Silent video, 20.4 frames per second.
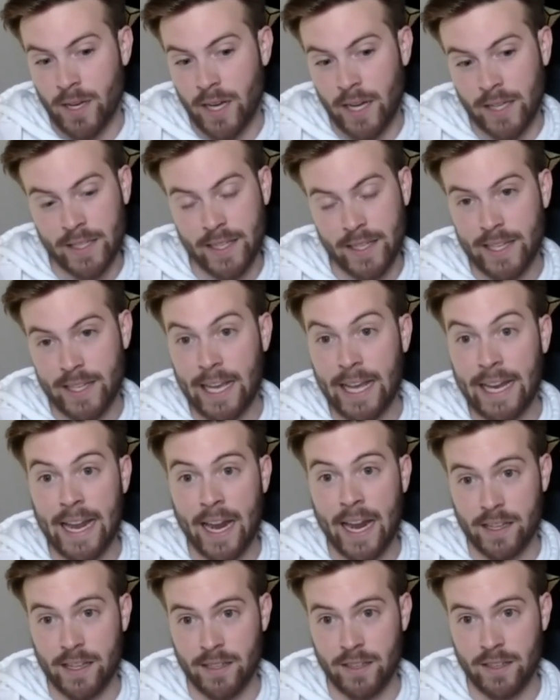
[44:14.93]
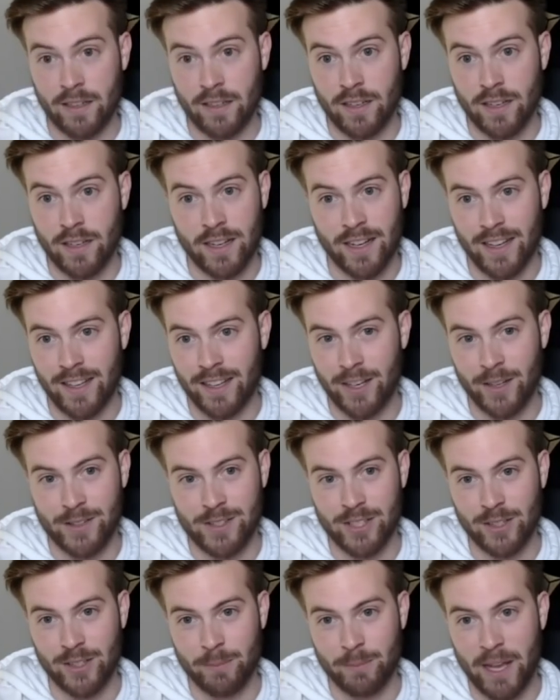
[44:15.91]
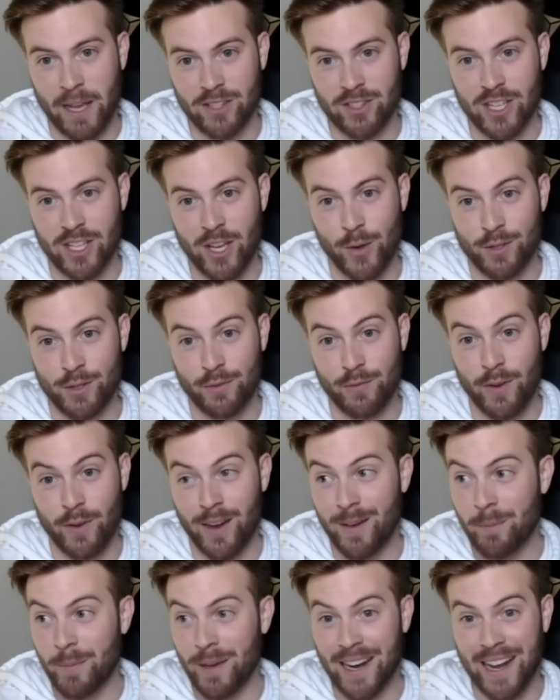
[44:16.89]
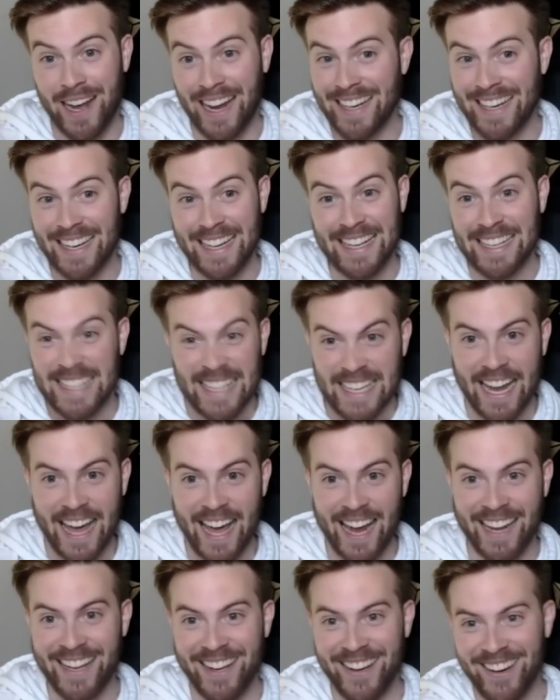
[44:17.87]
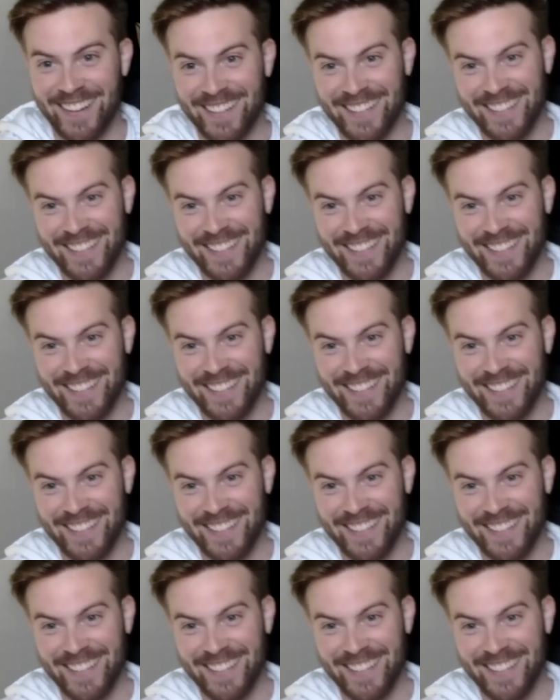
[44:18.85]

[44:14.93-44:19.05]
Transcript: I need to get out of here. You know, to Mexico is fun, but I, I need to get out of here.